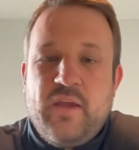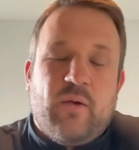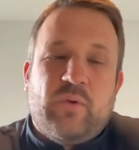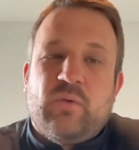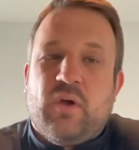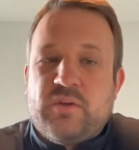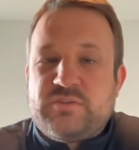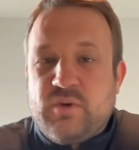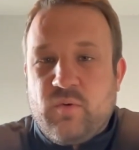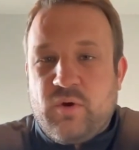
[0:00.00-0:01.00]
We will
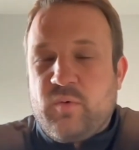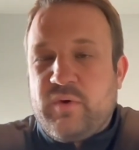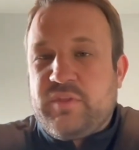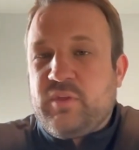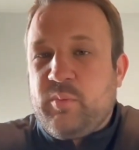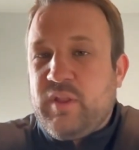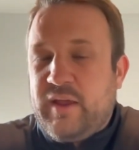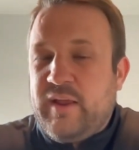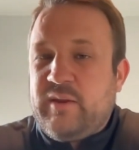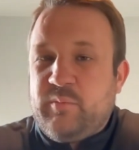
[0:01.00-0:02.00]
also work with their
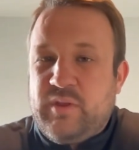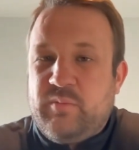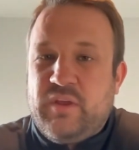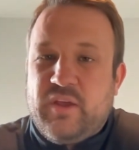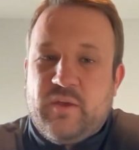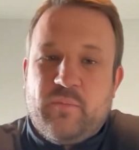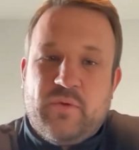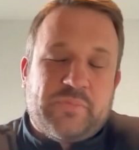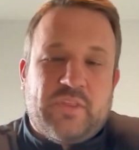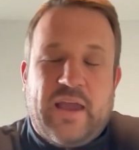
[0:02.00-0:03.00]
plan and PBM.
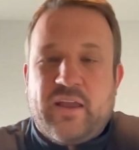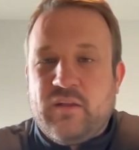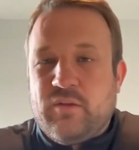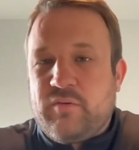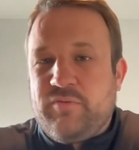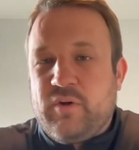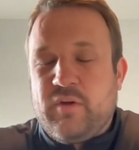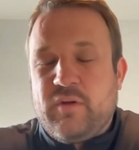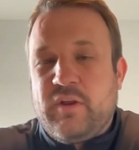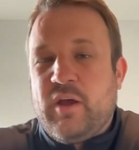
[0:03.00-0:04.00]
That can look for
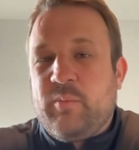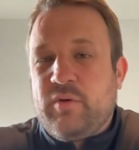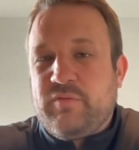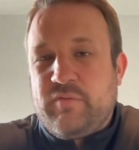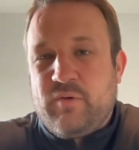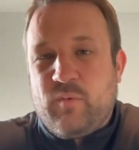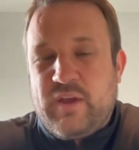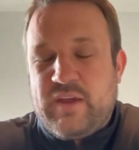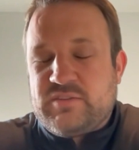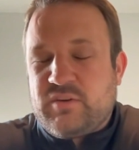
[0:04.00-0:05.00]
a number of different
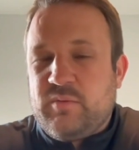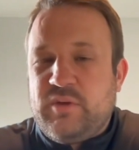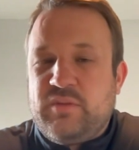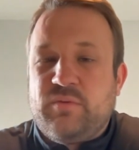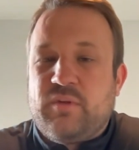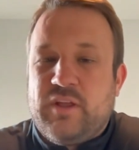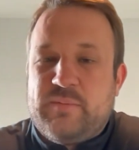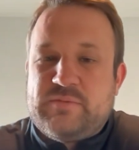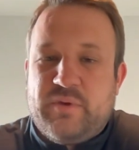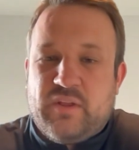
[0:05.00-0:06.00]
ways. It could be through
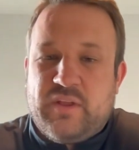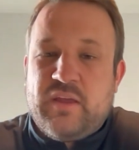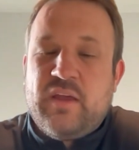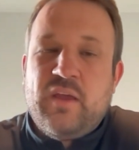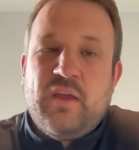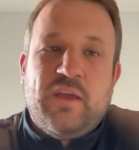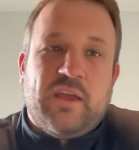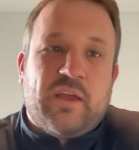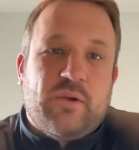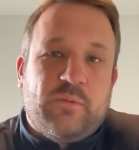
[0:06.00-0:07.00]
claims billing.
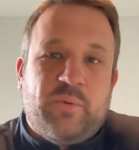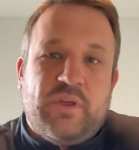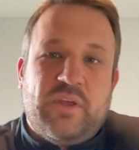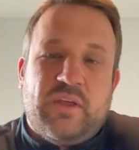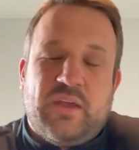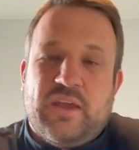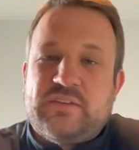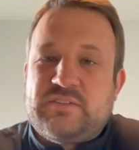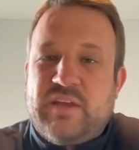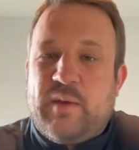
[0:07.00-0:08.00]
It could be
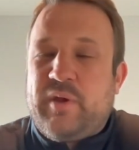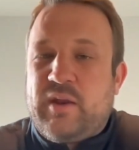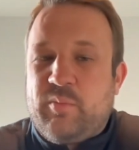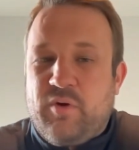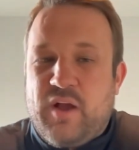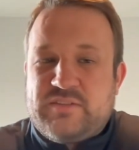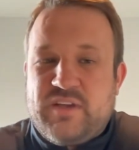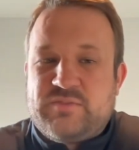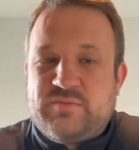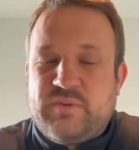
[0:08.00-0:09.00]
a step edit
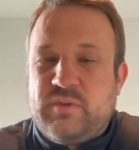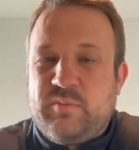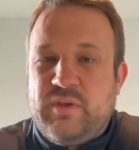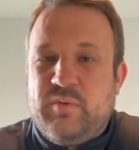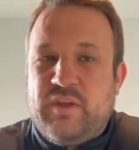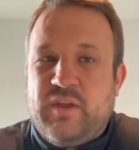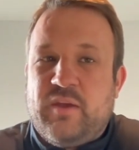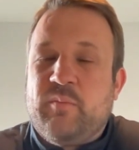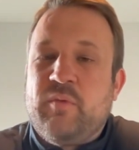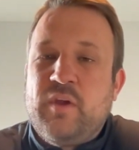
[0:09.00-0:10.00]
process with the
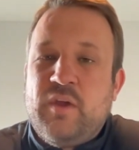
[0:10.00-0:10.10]
PBM